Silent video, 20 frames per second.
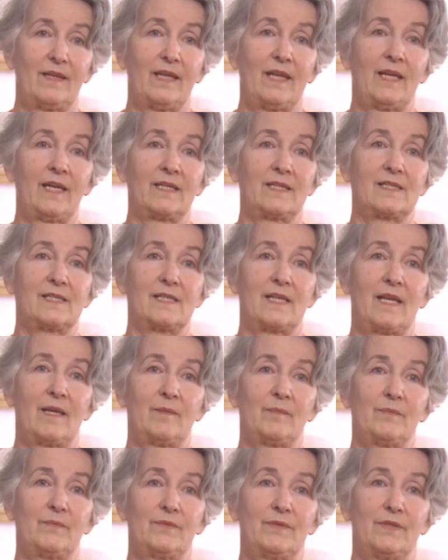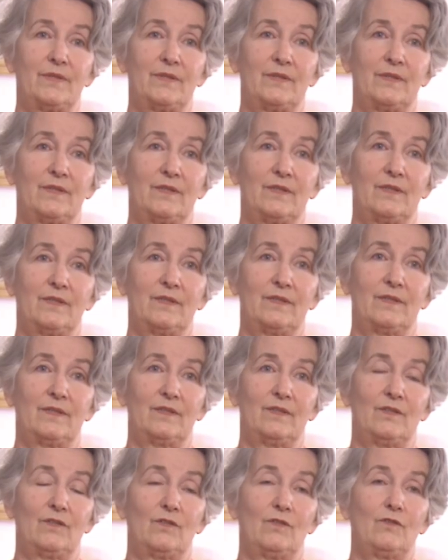except
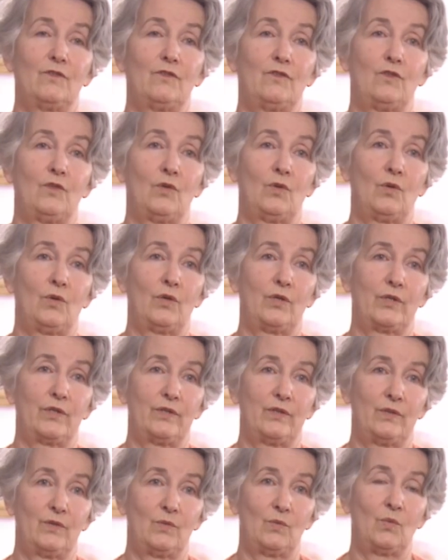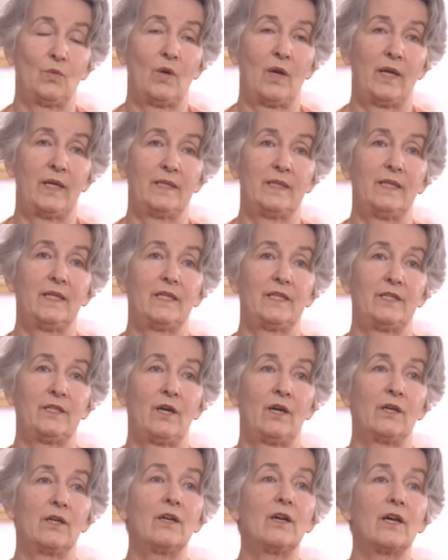for one
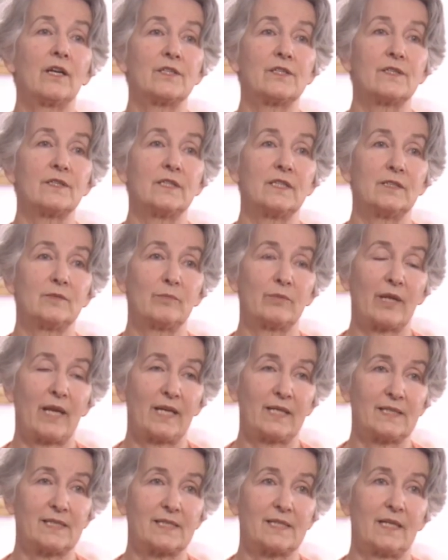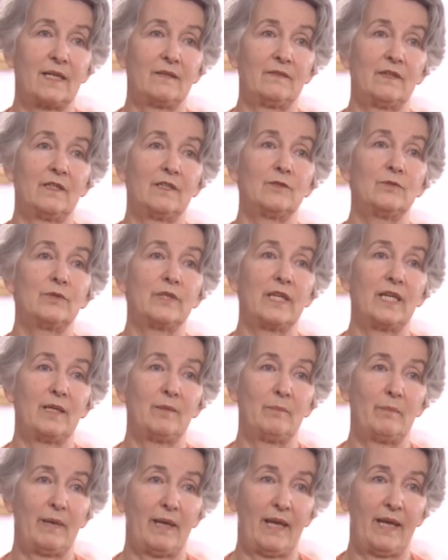young cousin in Bratislava who
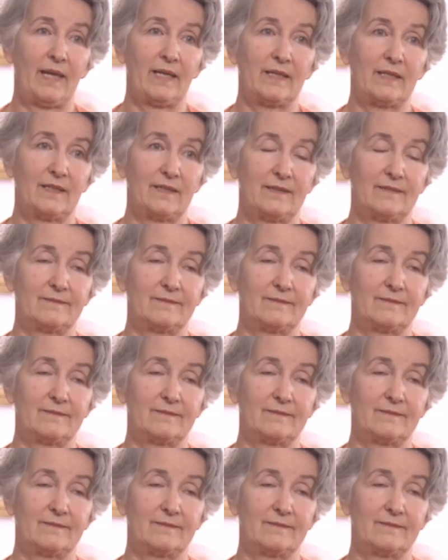came back.